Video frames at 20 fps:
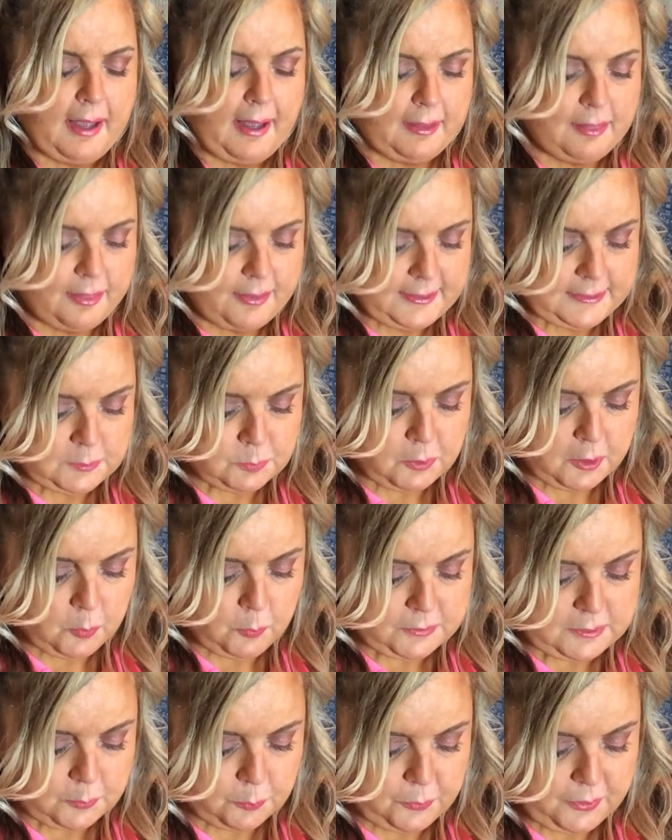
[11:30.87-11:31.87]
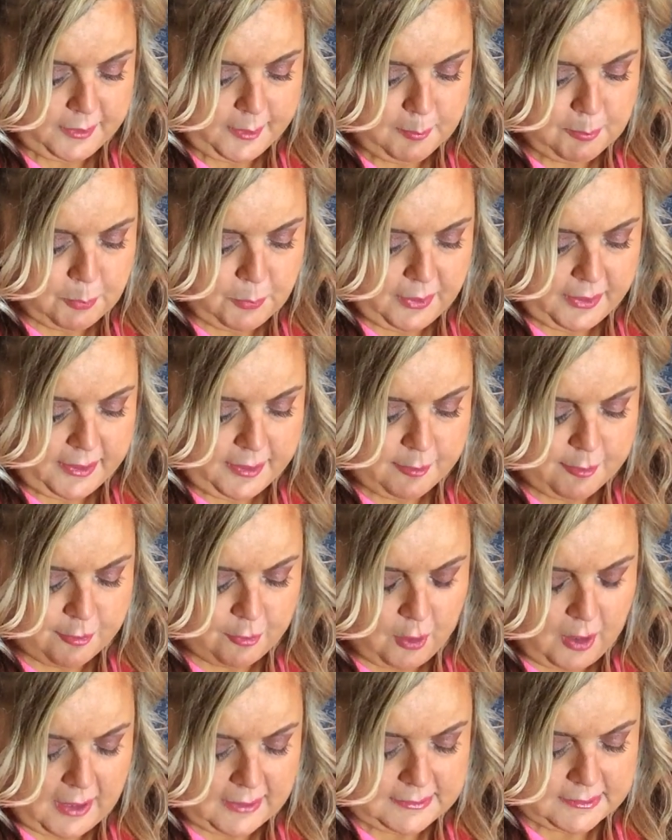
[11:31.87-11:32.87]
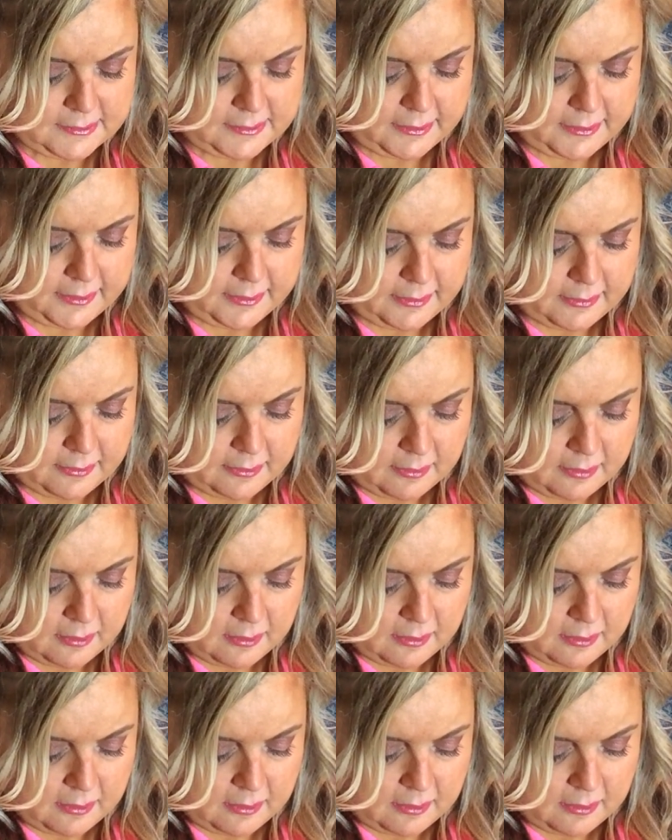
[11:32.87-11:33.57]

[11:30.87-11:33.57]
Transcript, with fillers: And this one was a really pretty frosty